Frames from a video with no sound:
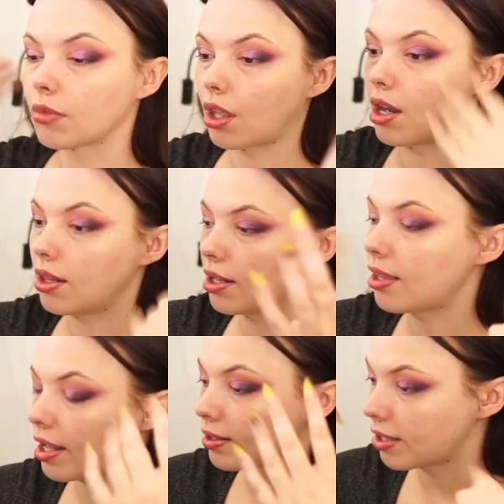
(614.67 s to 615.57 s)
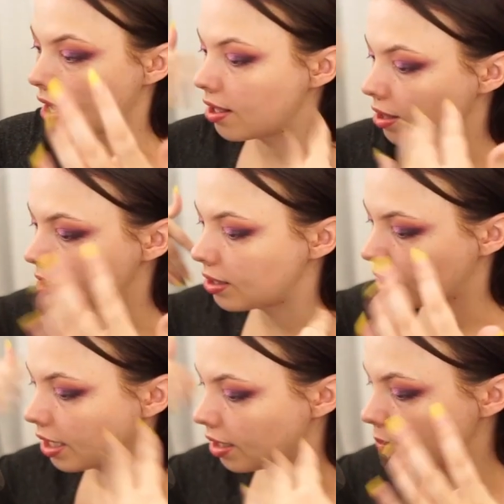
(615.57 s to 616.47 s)
Kind of let that set in the
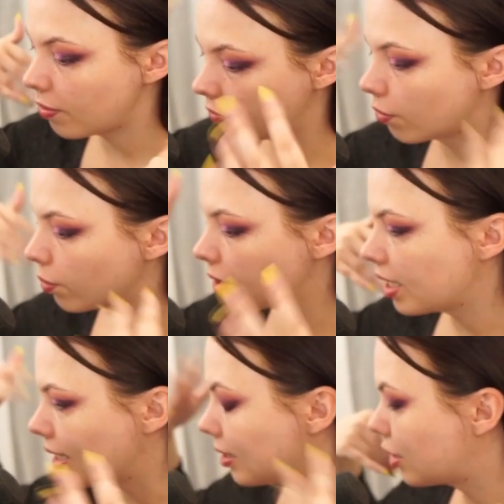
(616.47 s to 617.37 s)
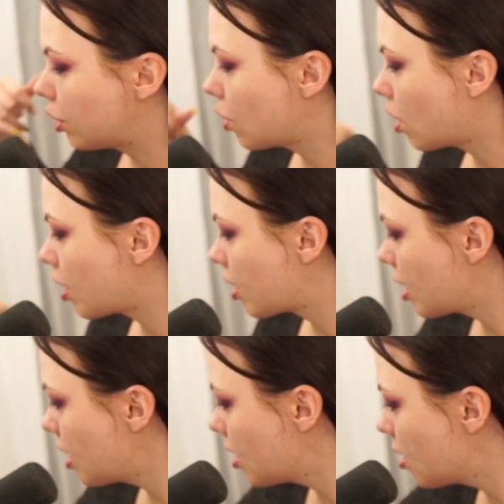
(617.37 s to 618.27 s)
skin before we get
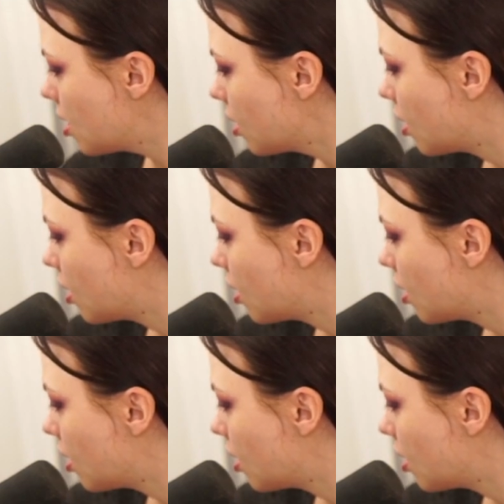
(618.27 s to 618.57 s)
started.